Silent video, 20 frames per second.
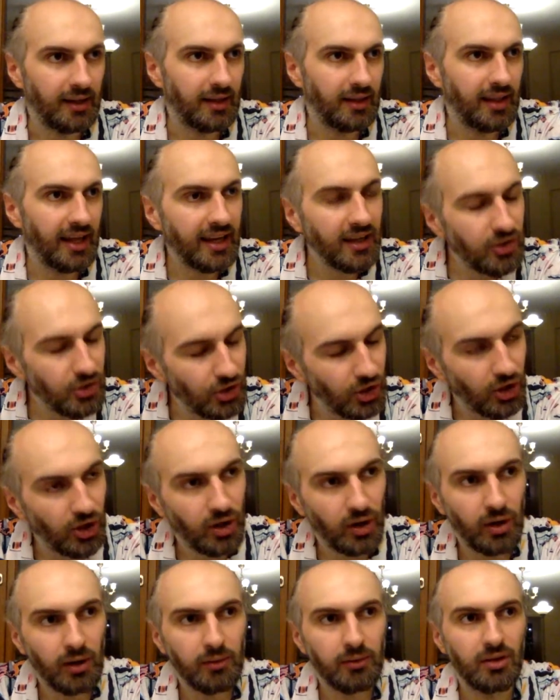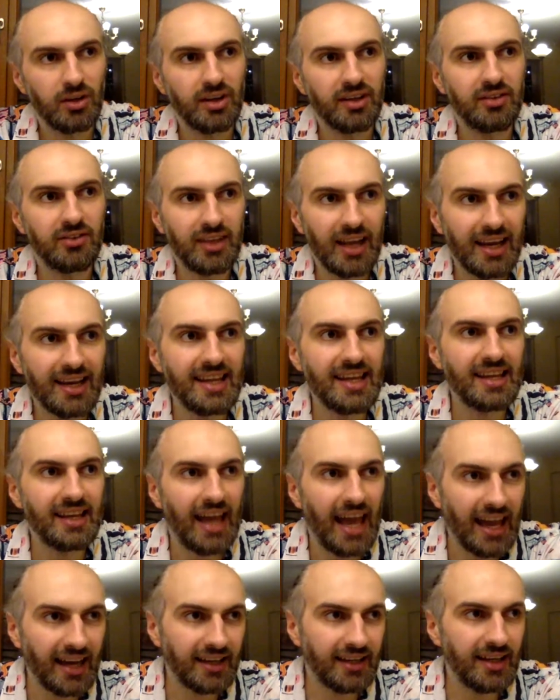later studying
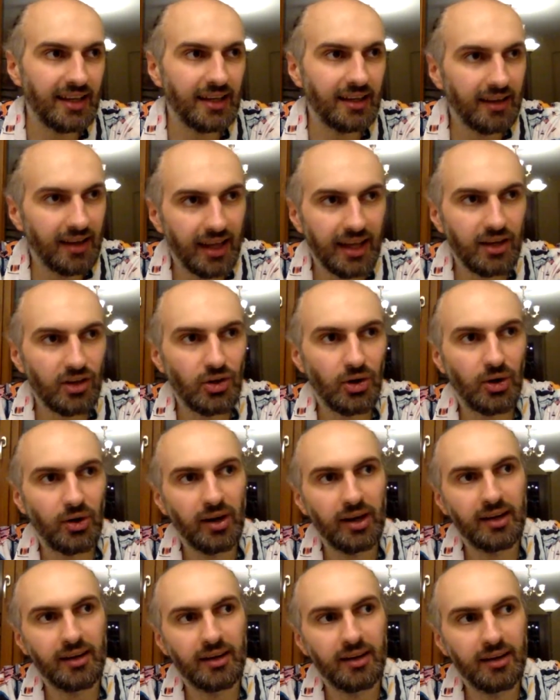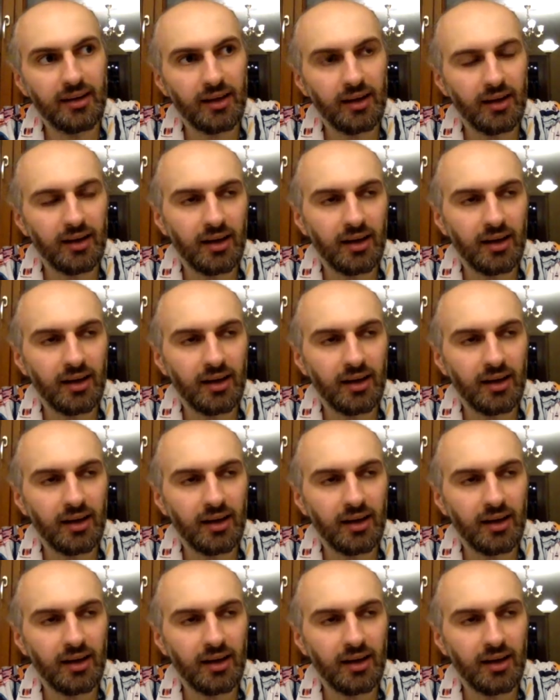acting and